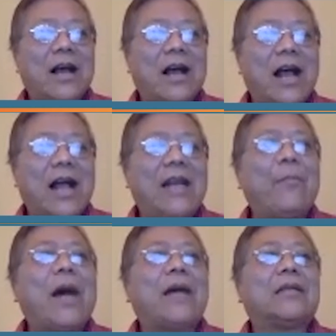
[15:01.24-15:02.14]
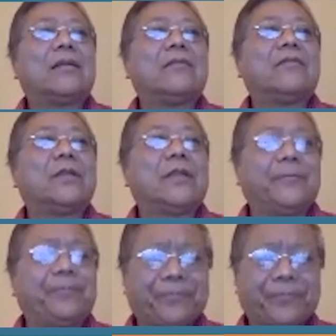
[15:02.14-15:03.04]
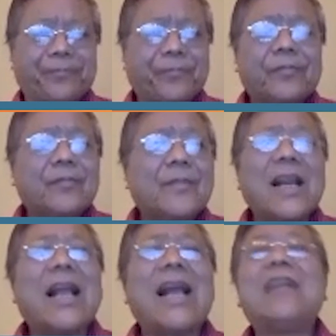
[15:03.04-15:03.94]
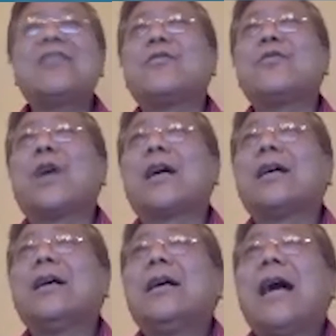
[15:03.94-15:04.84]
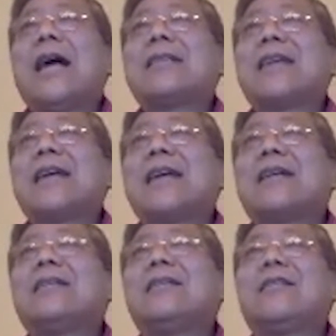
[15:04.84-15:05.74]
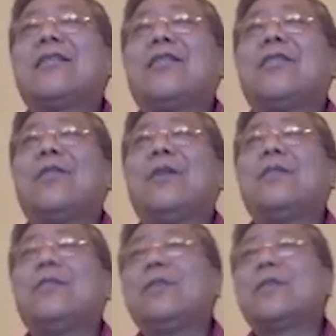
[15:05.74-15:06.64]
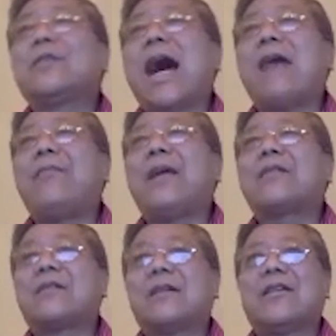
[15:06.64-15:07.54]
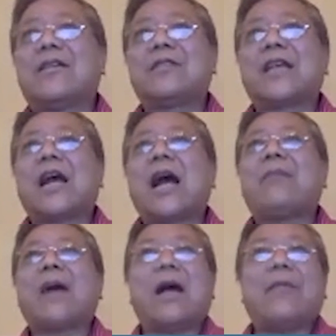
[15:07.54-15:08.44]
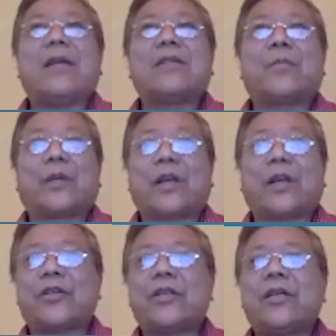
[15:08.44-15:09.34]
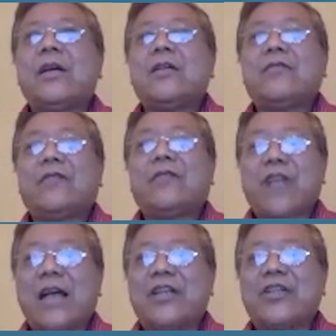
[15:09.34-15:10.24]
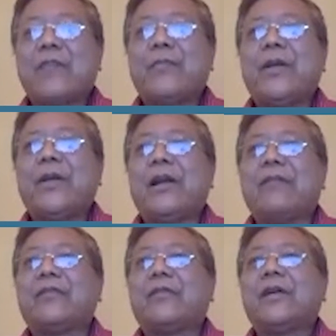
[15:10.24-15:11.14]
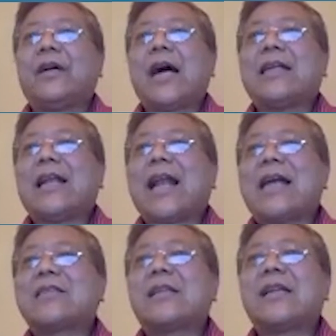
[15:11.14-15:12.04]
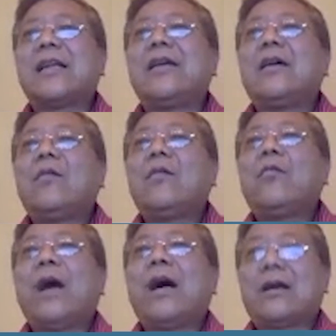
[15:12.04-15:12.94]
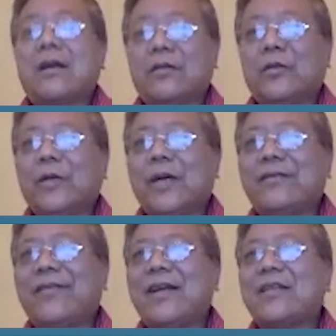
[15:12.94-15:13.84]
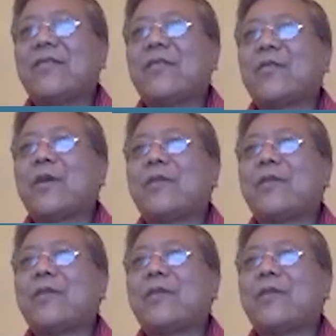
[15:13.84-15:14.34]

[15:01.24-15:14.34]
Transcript: any partner for the cancer drug. And third one with the IPS, scale up IPS production at the GMP level. And lastly, we are going to advance for